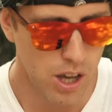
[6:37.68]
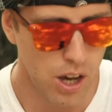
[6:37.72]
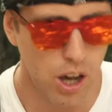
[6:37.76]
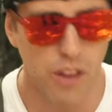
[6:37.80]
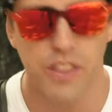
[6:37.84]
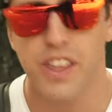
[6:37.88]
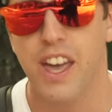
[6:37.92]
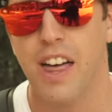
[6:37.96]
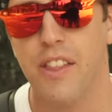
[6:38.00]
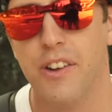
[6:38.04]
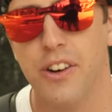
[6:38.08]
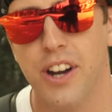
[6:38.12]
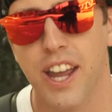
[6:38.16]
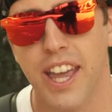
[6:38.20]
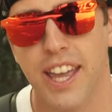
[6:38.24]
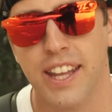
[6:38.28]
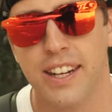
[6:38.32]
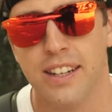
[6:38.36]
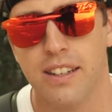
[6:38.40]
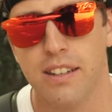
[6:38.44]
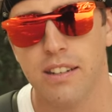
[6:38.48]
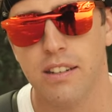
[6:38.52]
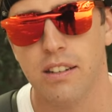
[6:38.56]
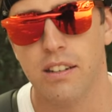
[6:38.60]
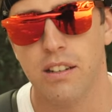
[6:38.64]
On the other
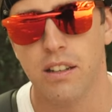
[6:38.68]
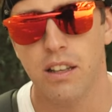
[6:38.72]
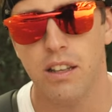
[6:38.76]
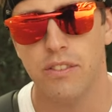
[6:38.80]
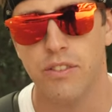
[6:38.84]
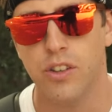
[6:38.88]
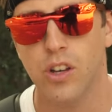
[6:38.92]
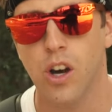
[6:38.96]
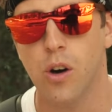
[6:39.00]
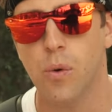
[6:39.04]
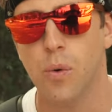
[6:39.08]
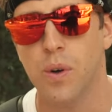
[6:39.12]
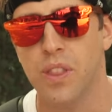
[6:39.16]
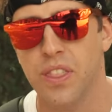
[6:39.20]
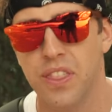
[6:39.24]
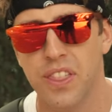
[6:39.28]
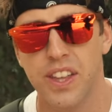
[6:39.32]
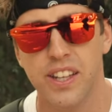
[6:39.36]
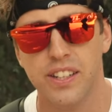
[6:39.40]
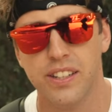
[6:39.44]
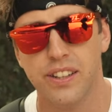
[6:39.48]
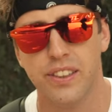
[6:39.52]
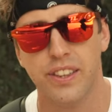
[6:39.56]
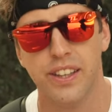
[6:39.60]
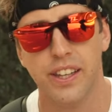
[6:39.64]
hand, if you go with
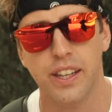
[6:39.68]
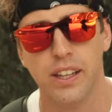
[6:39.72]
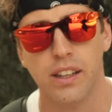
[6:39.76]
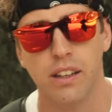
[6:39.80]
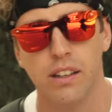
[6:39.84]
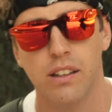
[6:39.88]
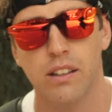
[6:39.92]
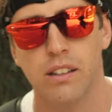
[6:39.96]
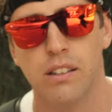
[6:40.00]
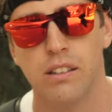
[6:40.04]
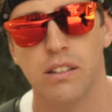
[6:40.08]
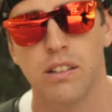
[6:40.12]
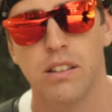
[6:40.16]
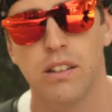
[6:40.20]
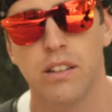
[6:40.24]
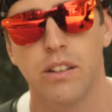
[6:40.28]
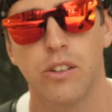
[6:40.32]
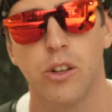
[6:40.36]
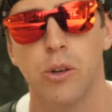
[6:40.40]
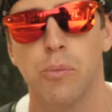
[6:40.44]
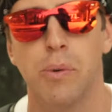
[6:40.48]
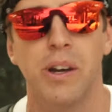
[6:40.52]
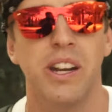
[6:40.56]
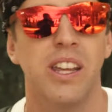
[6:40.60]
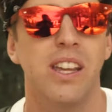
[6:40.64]
this thing,
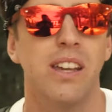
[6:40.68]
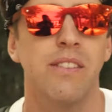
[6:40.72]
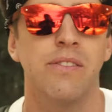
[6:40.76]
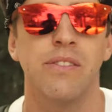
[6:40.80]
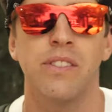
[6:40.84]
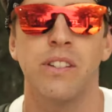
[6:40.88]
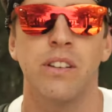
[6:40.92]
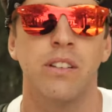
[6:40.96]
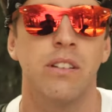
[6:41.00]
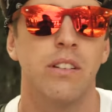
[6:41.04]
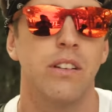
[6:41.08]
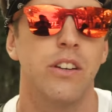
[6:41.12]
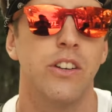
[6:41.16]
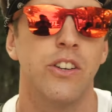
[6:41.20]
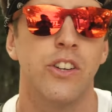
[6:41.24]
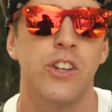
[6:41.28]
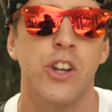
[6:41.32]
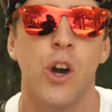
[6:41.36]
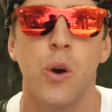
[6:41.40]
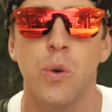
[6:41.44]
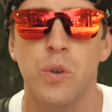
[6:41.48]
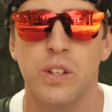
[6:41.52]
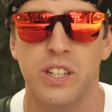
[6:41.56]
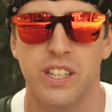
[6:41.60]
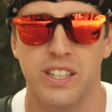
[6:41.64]
nobody even
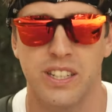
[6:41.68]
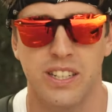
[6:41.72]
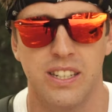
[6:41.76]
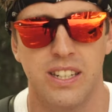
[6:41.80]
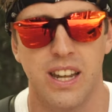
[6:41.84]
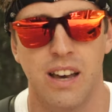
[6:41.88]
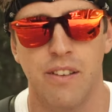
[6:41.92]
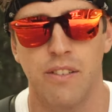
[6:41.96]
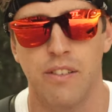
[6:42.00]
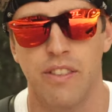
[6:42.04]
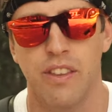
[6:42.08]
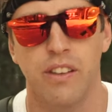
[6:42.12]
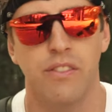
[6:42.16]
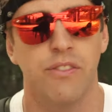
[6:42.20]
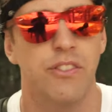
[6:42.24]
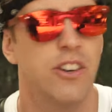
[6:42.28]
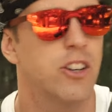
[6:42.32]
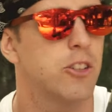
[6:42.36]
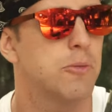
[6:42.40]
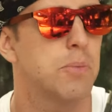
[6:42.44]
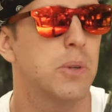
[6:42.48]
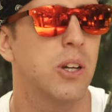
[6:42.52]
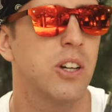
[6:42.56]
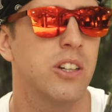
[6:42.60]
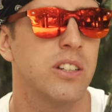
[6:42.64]
notices everything.
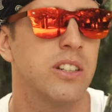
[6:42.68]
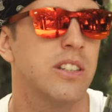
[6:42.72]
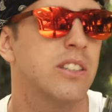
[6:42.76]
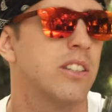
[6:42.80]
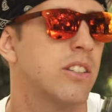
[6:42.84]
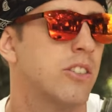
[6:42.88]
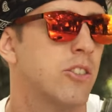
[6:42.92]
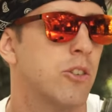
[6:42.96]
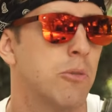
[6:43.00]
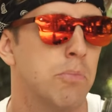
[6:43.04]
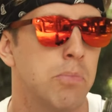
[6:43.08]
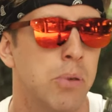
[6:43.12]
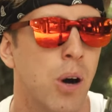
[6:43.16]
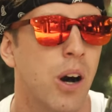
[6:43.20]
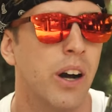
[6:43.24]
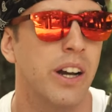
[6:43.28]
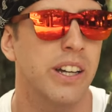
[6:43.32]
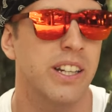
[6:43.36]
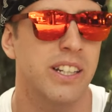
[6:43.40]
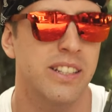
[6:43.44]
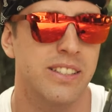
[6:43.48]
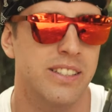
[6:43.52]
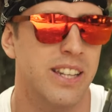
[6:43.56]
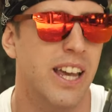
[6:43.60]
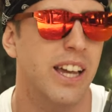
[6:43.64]
First, because it's in your
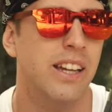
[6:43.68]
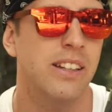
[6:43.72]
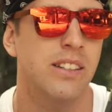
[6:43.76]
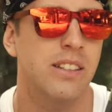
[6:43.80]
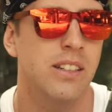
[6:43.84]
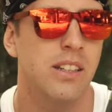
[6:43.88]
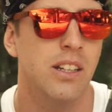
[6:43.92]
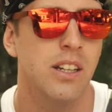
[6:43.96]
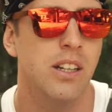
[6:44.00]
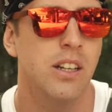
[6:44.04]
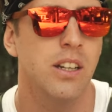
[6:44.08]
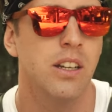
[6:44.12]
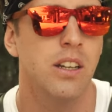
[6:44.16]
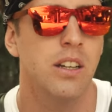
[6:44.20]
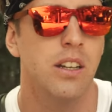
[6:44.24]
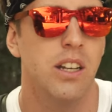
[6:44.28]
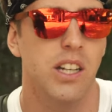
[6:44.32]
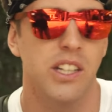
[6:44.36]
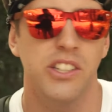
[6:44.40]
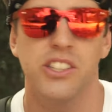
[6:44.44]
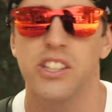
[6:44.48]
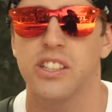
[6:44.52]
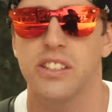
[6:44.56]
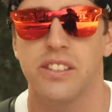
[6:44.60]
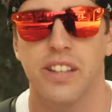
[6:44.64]
pocket, and second,
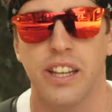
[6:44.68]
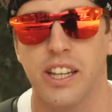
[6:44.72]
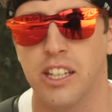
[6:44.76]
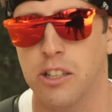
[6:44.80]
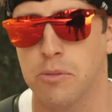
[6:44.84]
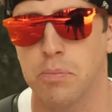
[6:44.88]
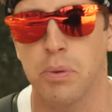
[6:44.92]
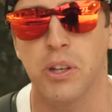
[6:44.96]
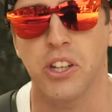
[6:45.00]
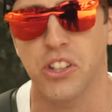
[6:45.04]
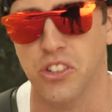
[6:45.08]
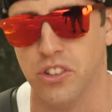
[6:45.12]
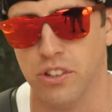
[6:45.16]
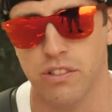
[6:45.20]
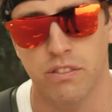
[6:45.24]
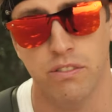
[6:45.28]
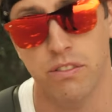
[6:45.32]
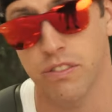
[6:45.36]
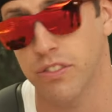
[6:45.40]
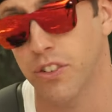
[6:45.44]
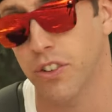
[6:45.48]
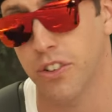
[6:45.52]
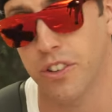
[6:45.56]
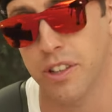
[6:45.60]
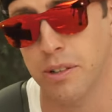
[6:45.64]
it just takes picture
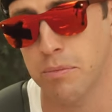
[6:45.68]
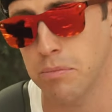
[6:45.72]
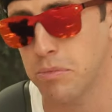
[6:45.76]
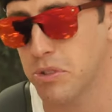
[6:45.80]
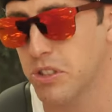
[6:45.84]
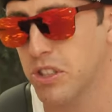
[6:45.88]
for them.